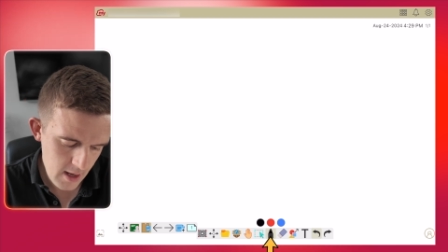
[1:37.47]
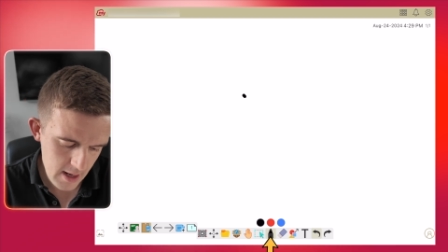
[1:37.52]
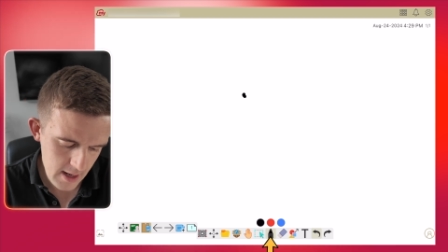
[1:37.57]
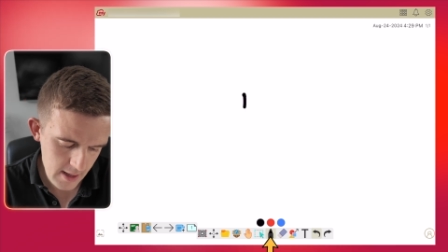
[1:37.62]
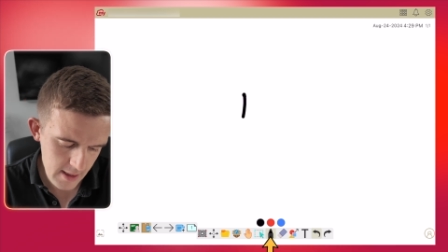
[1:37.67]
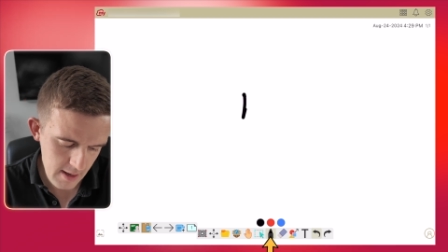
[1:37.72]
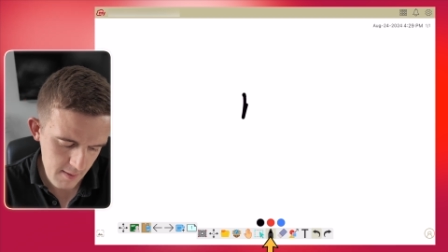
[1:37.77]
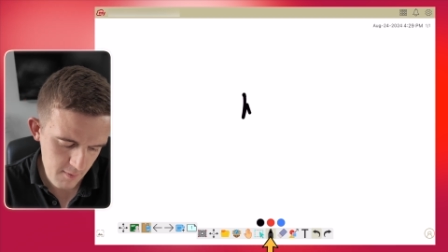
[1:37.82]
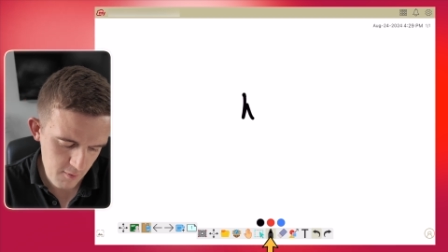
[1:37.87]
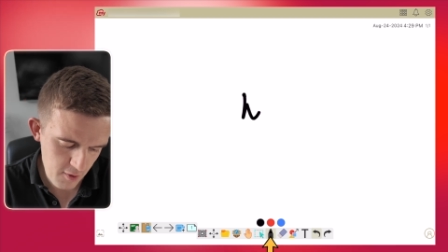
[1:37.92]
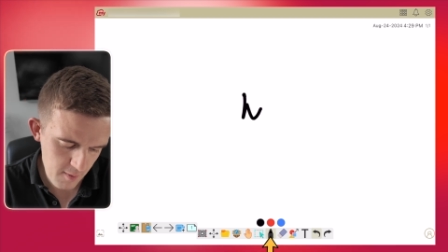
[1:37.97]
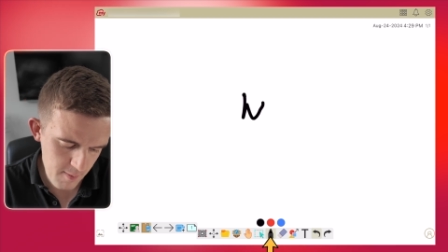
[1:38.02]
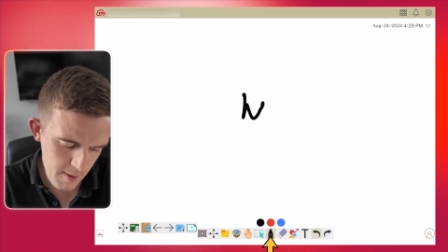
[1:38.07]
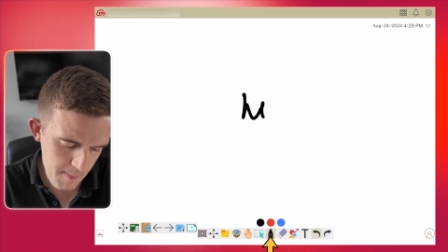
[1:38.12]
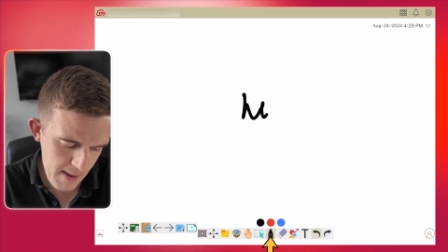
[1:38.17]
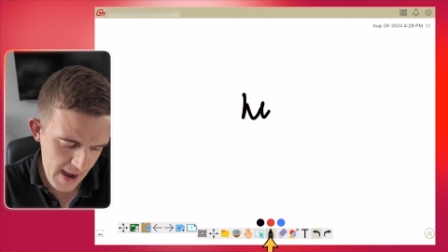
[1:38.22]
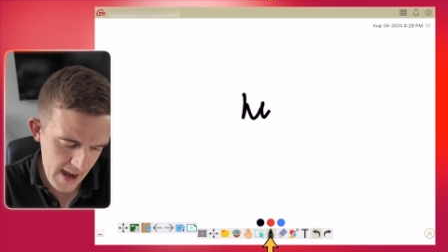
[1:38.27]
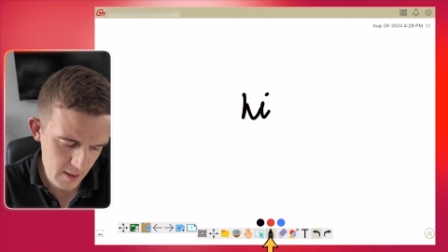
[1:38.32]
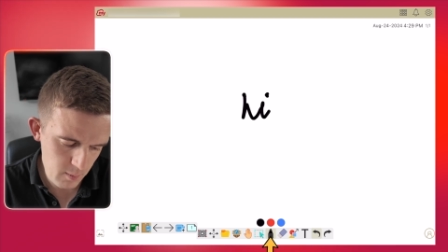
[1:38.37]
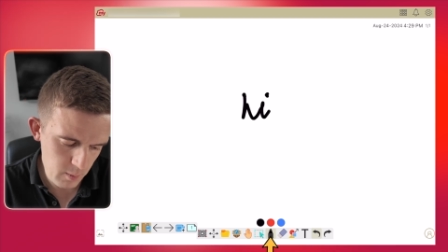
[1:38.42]
and then from the
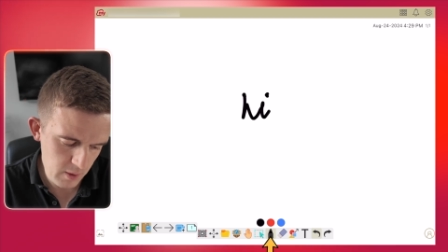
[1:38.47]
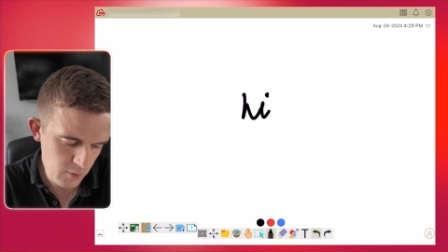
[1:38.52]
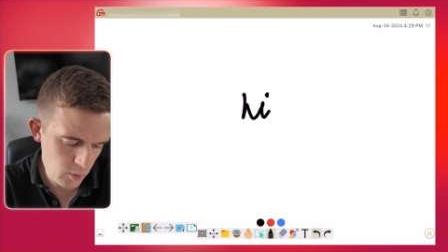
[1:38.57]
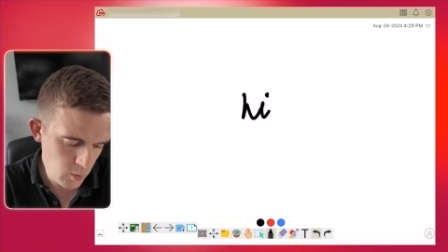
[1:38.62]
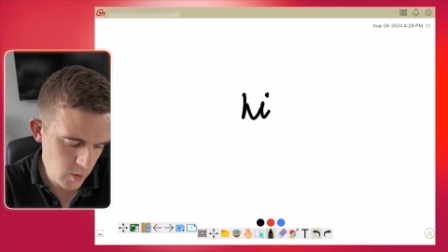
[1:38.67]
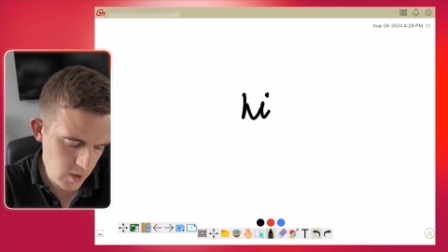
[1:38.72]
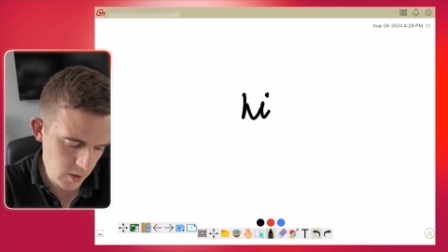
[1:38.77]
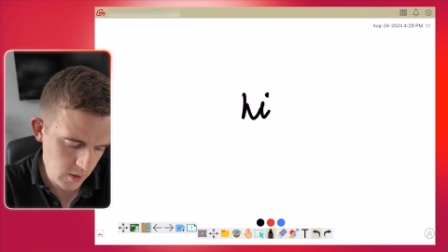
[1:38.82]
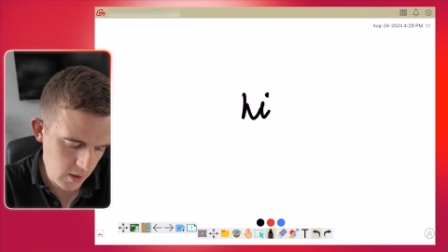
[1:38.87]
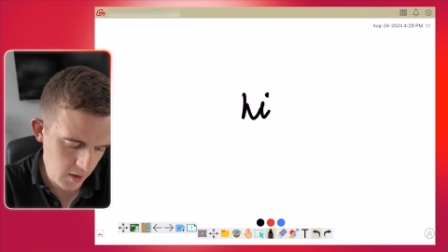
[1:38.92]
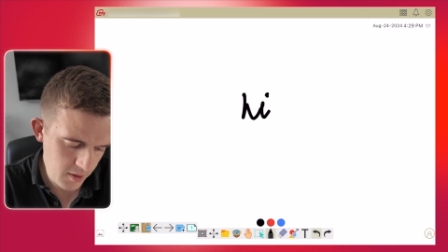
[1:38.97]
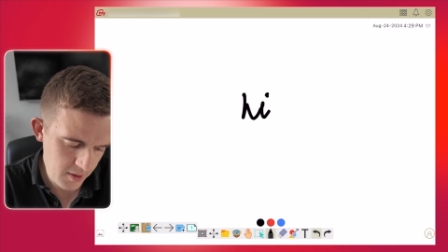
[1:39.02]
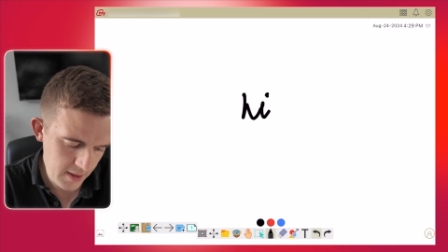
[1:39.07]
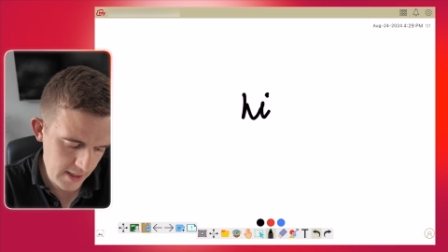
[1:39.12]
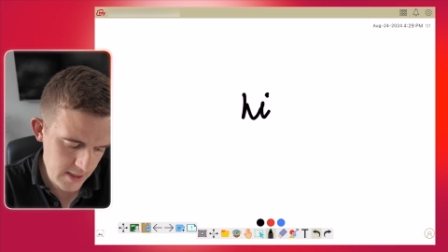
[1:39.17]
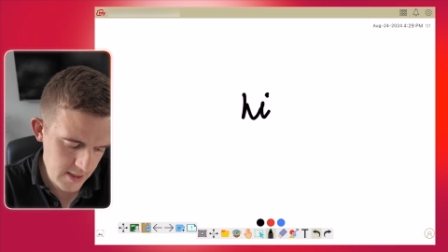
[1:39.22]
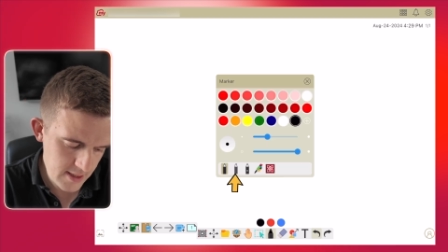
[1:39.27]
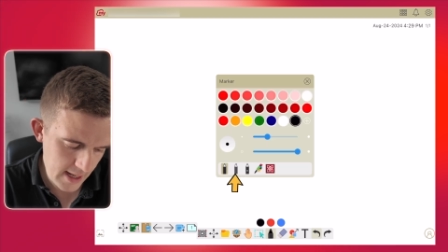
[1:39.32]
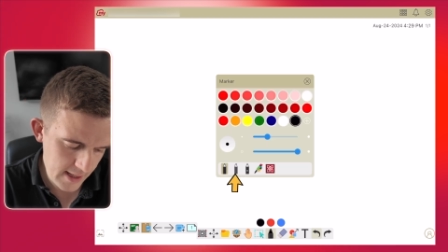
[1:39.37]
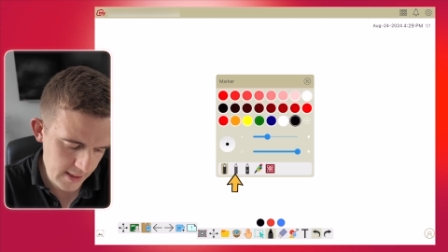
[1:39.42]
pen, we've also got
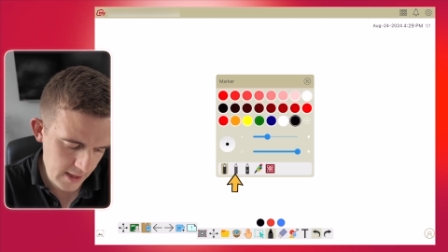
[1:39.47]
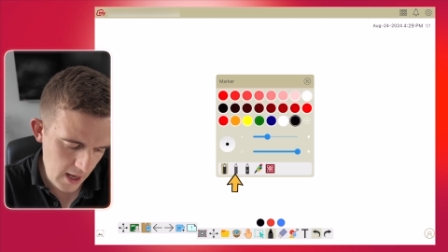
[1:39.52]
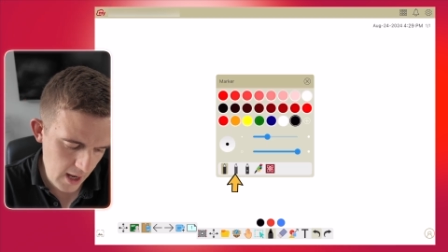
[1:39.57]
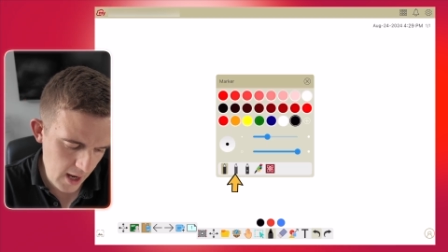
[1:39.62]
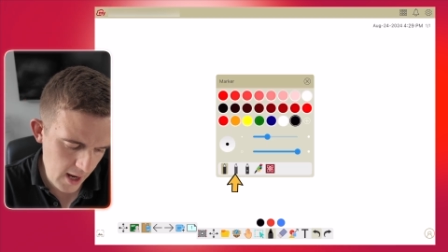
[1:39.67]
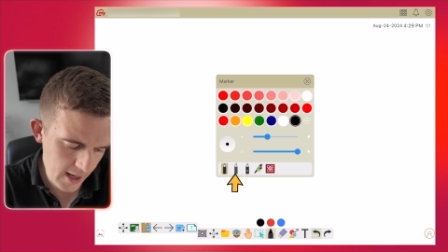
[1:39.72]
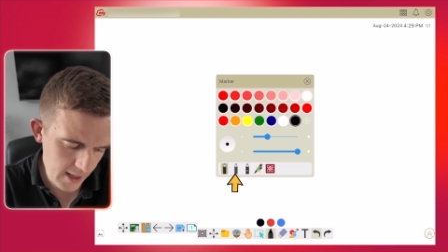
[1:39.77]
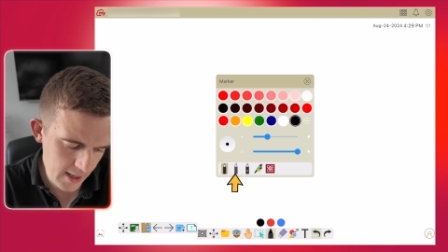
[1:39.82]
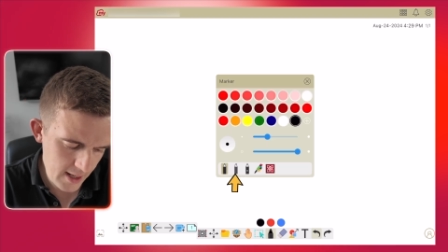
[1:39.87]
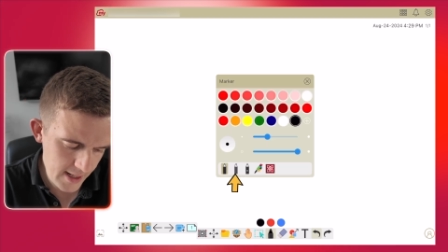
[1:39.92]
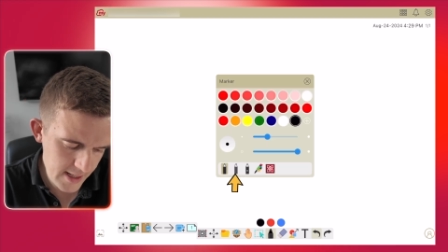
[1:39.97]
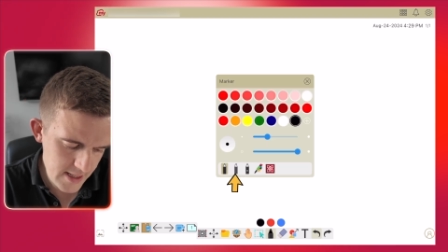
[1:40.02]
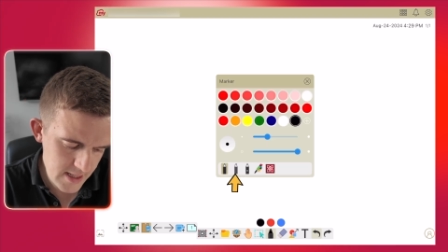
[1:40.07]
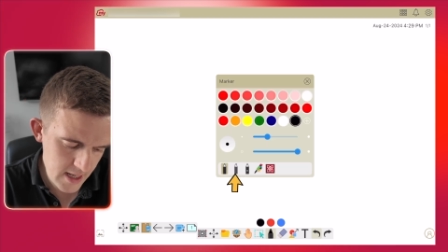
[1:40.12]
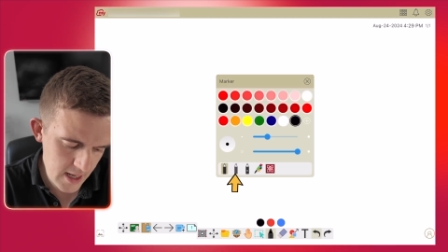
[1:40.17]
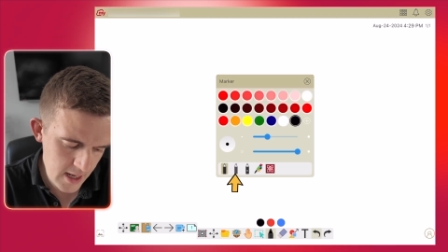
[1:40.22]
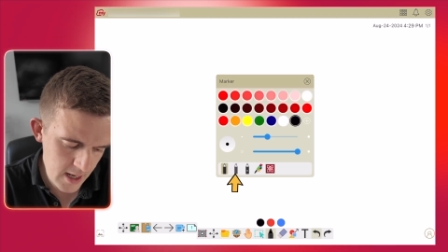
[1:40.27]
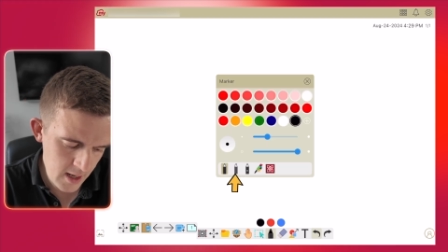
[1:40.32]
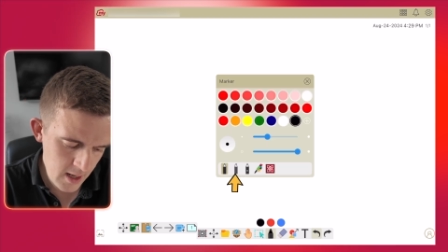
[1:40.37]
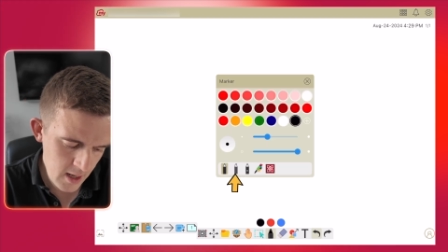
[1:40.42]
things like the
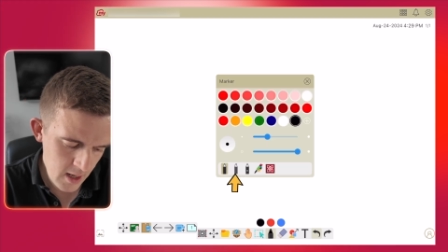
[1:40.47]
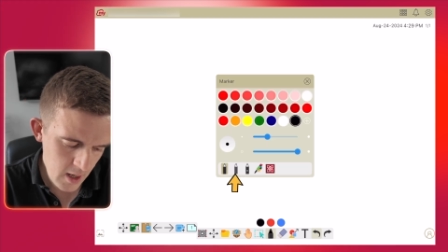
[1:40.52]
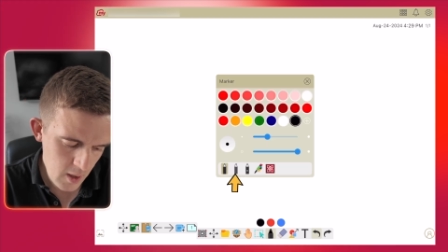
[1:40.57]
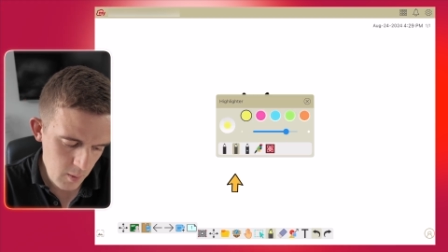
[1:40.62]
highlighter,